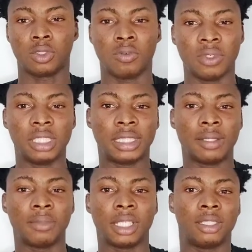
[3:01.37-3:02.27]
convince
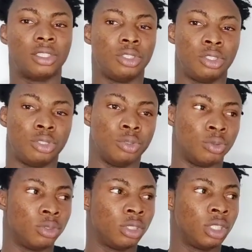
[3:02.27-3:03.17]
them that
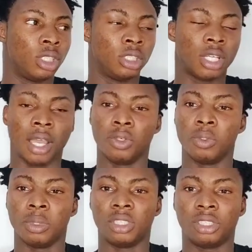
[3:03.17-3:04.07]
you are going
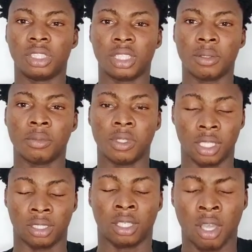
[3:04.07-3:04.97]
to be teaching them
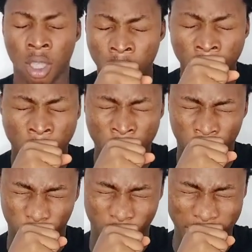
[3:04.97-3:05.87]
this. So